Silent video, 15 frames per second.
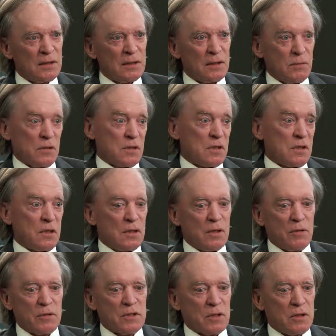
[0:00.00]
it was
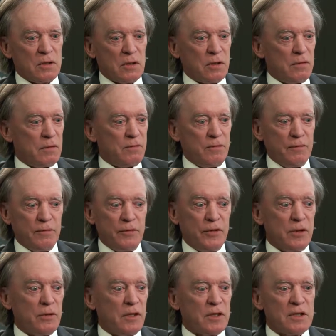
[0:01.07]
a good
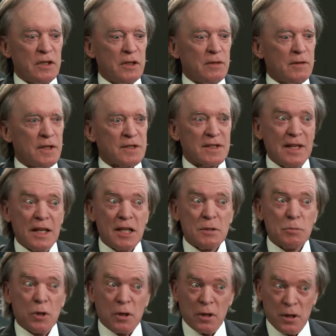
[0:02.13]
view to take as an
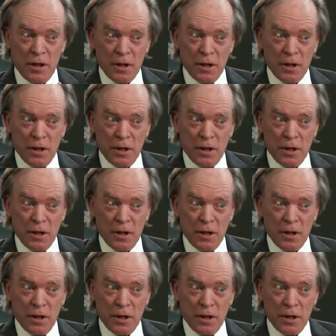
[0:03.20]
Asperger.